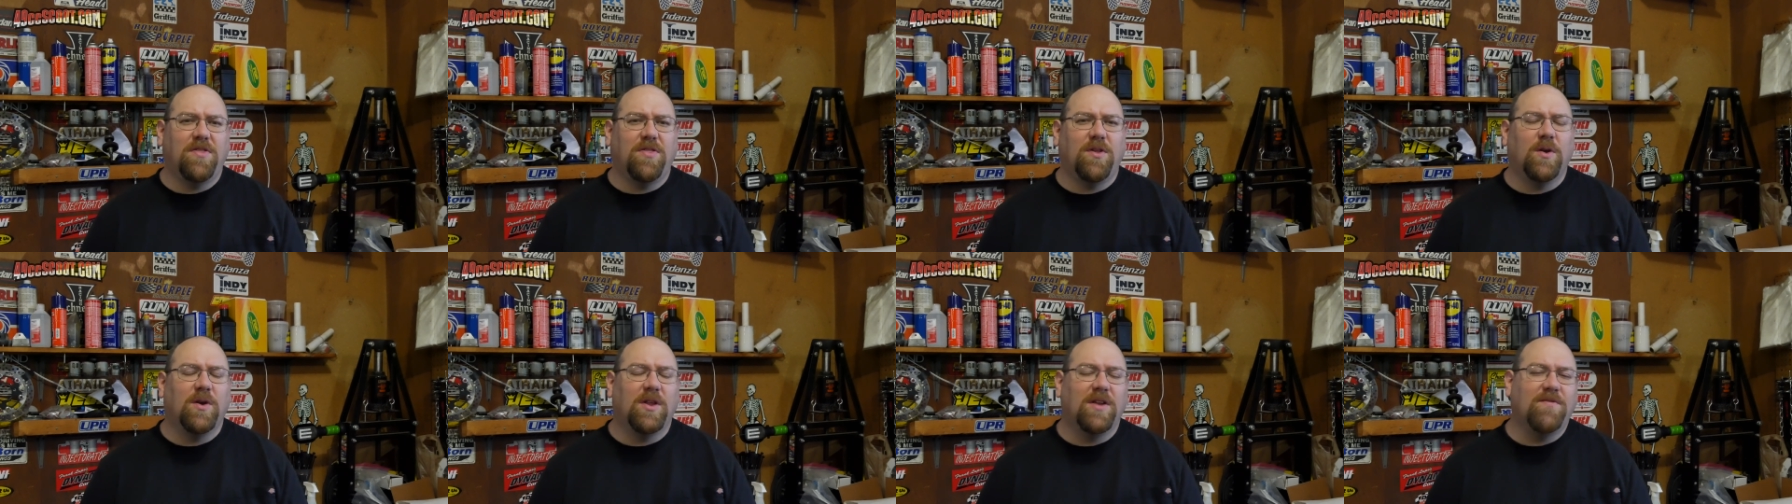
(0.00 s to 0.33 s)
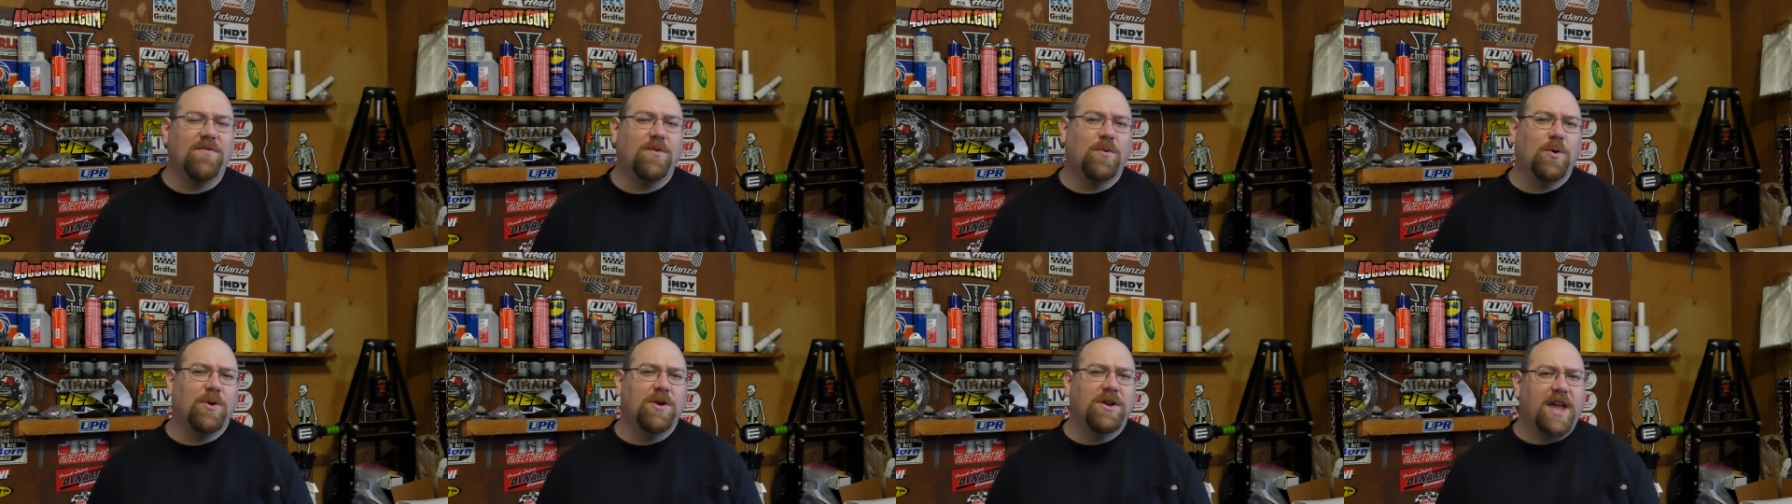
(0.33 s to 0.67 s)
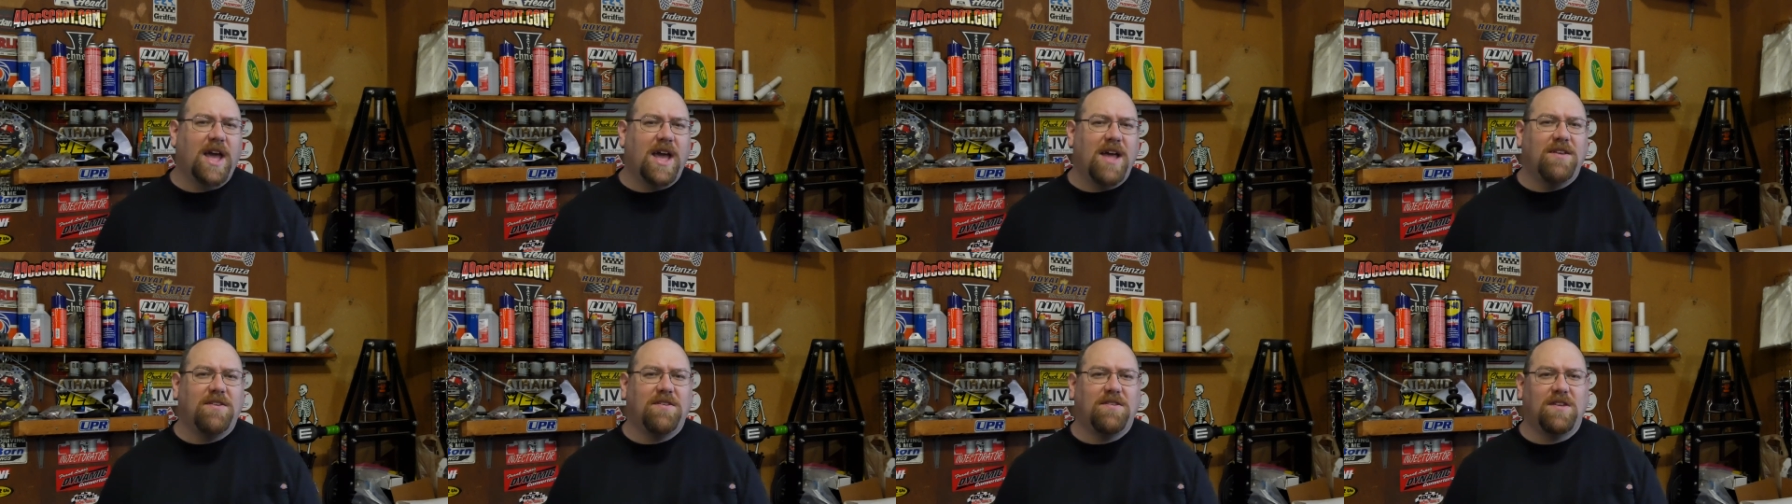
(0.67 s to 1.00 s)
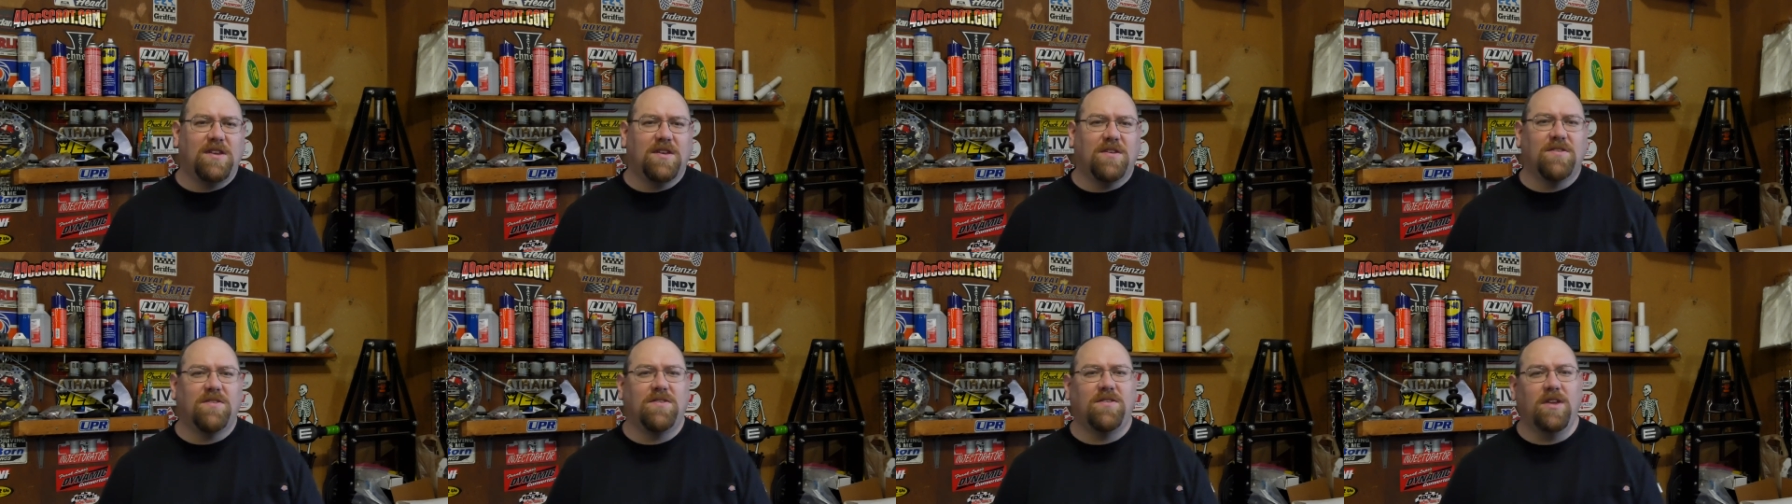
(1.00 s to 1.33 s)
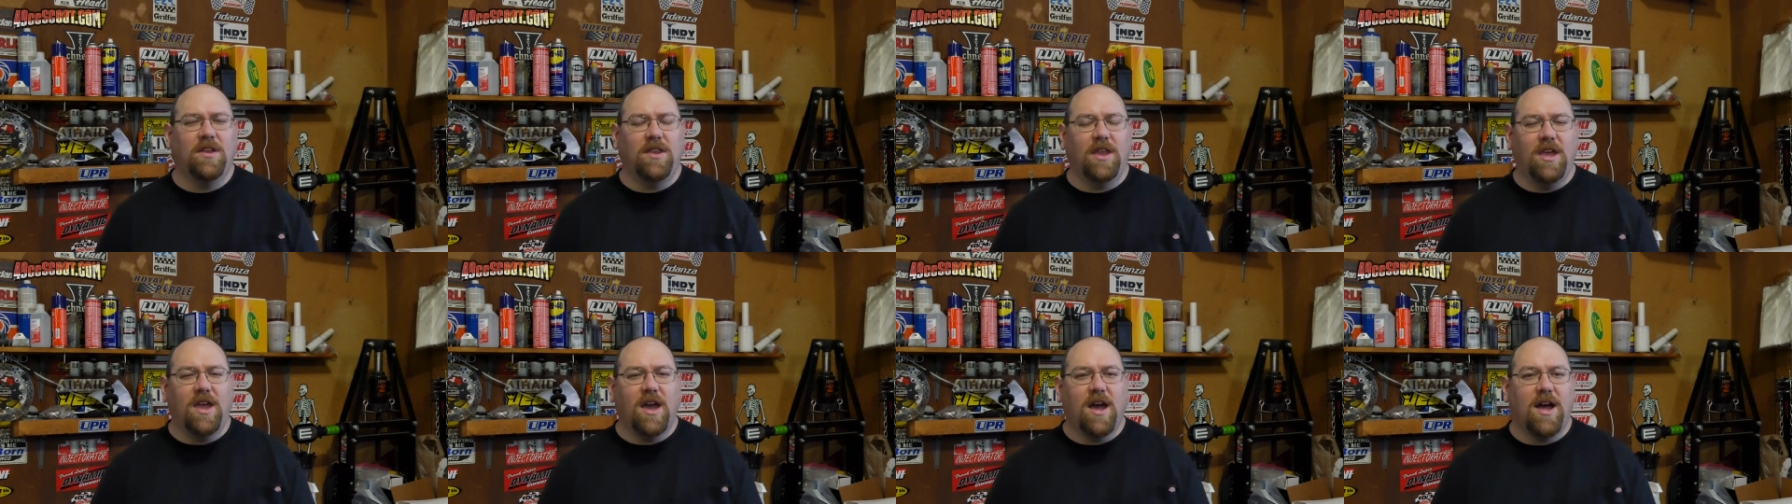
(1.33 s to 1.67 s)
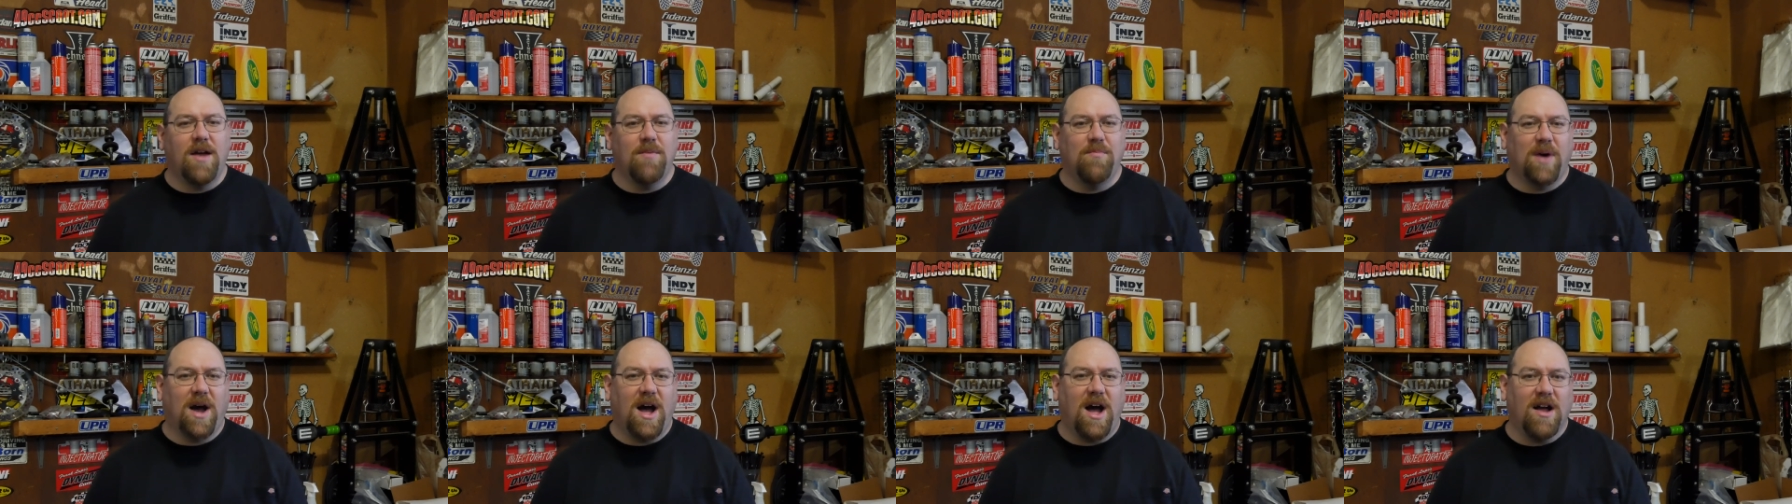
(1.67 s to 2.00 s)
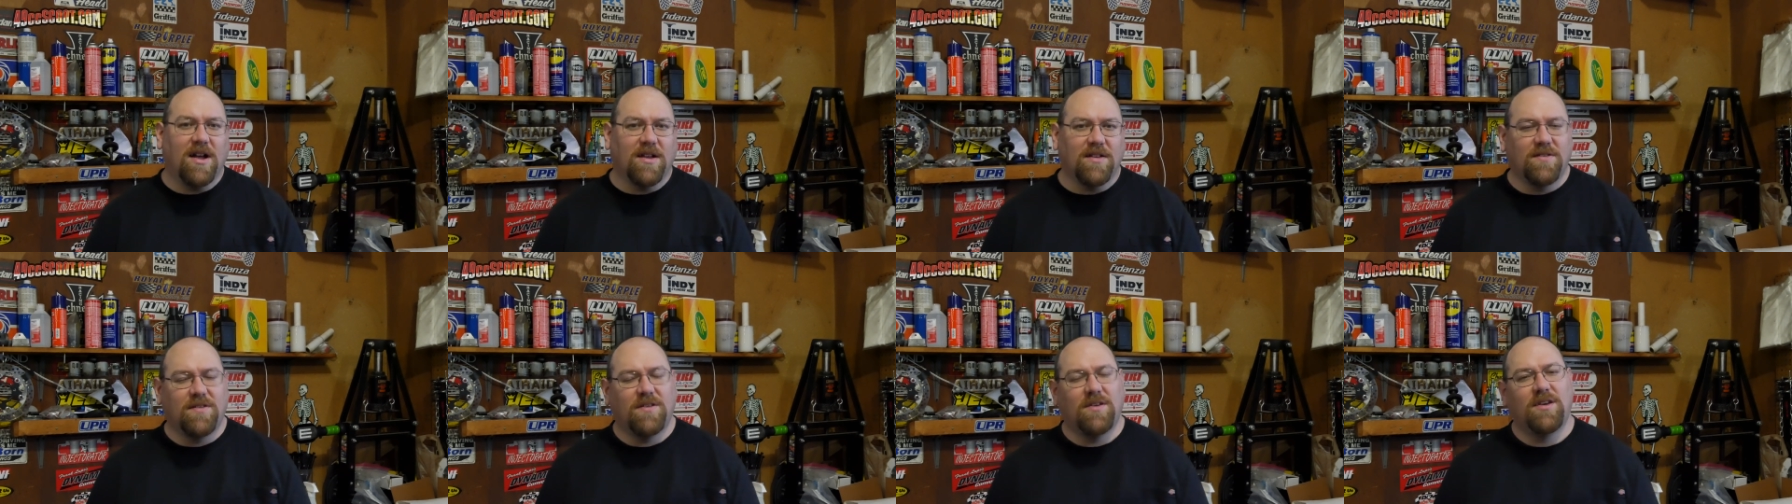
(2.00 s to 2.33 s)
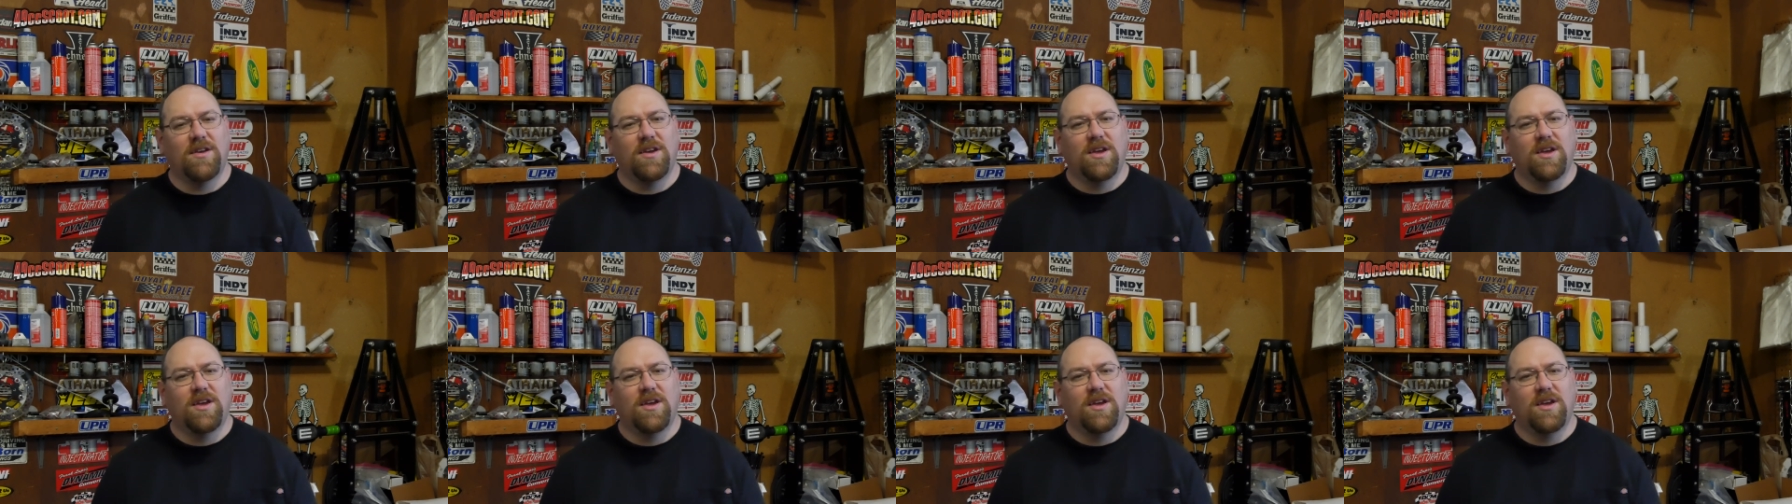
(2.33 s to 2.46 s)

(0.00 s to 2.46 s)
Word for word: thirty-four dash six C D I box.